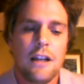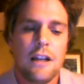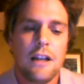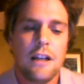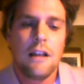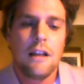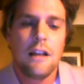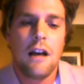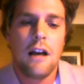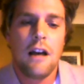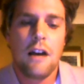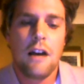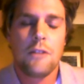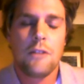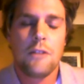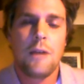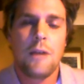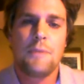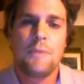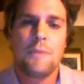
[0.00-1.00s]
other
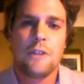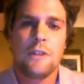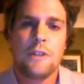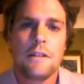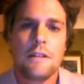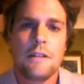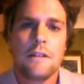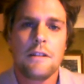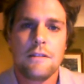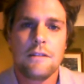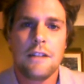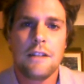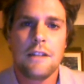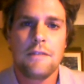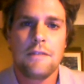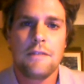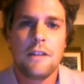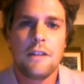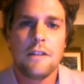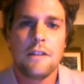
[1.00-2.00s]
web shops to give
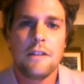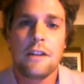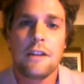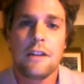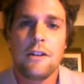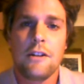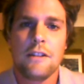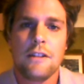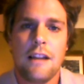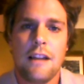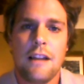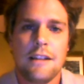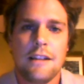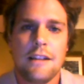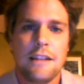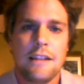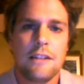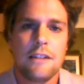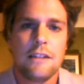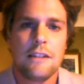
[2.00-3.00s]
their current clientele the
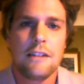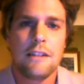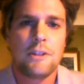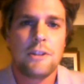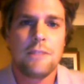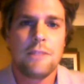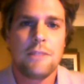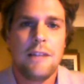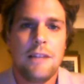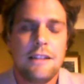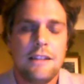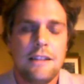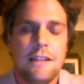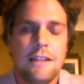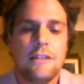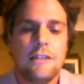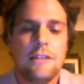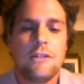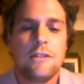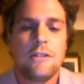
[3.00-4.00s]
possibility to
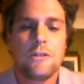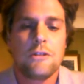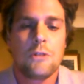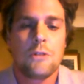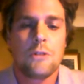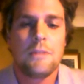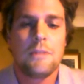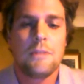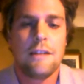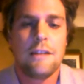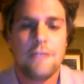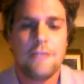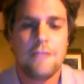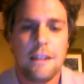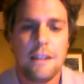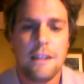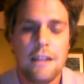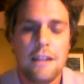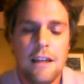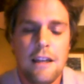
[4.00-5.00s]
use group gifting
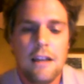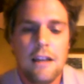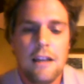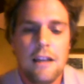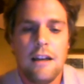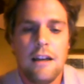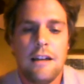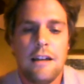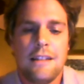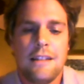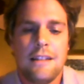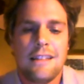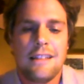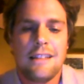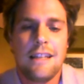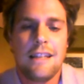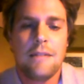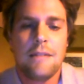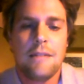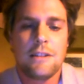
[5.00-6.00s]
uh, this
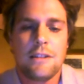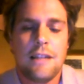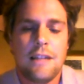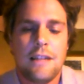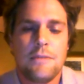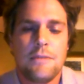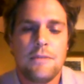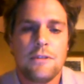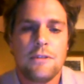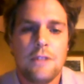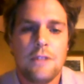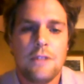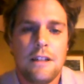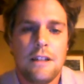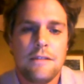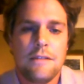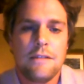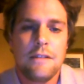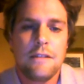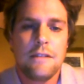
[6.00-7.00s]
enables them to uh,
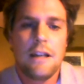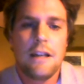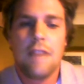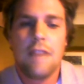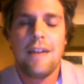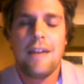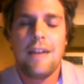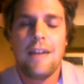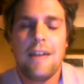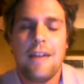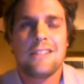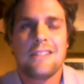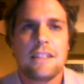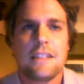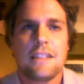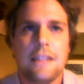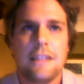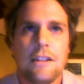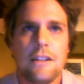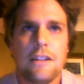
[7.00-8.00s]
have extra
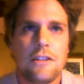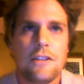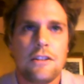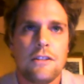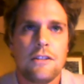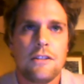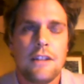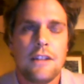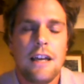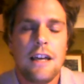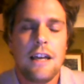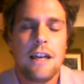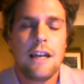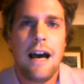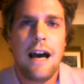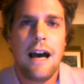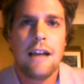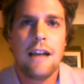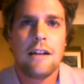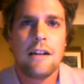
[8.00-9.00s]
sales on
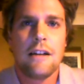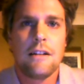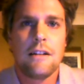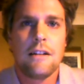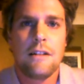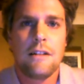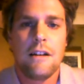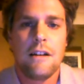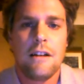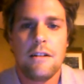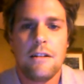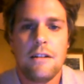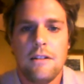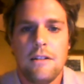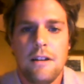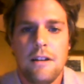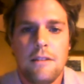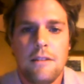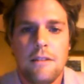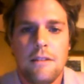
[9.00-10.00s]
higher uh,
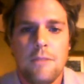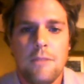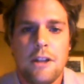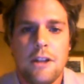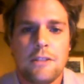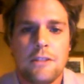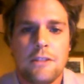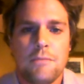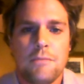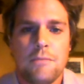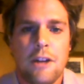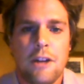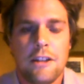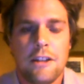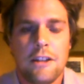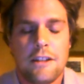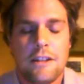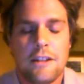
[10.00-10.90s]
margin products.